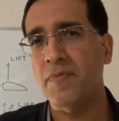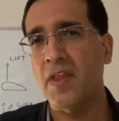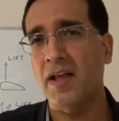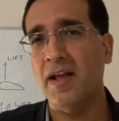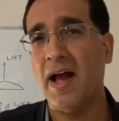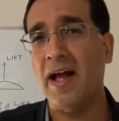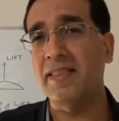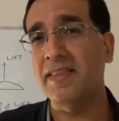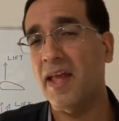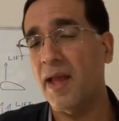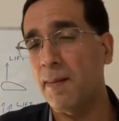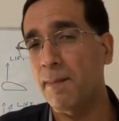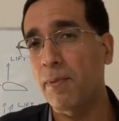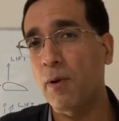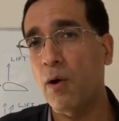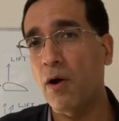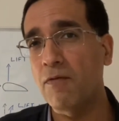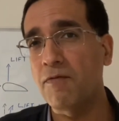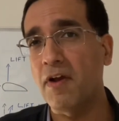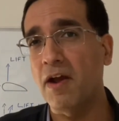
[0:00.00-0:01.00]
and they
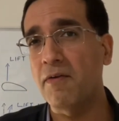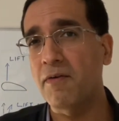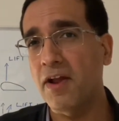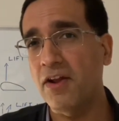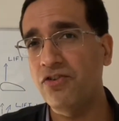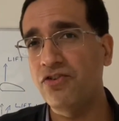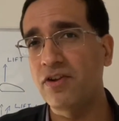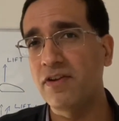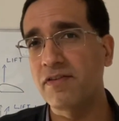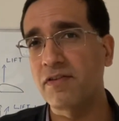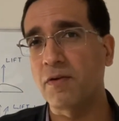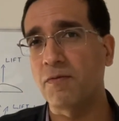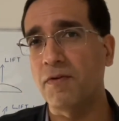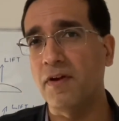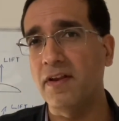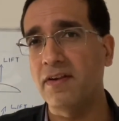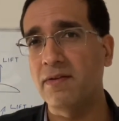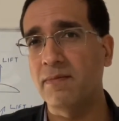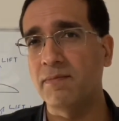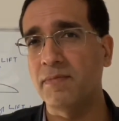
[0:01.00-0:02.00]
employ variations of it